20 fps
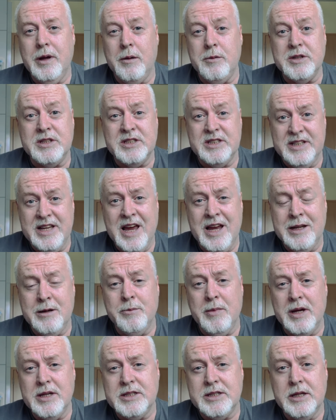was dead in
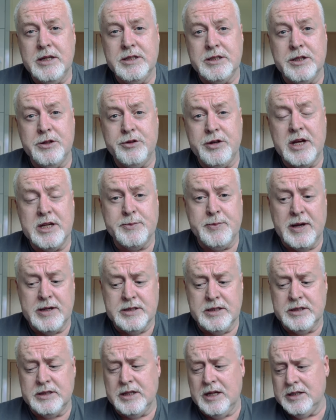my sins and
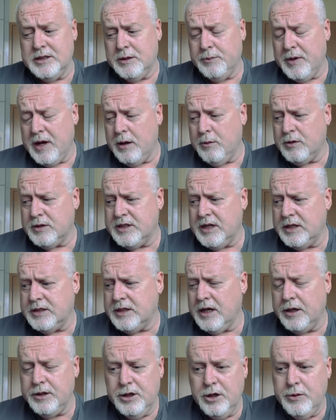trespasses, as the Bible says it.
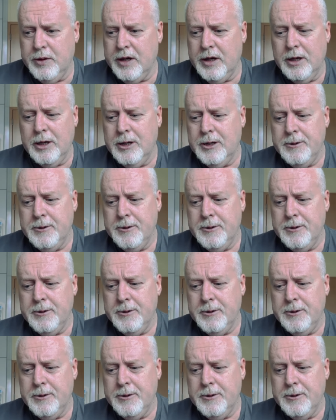I knew it.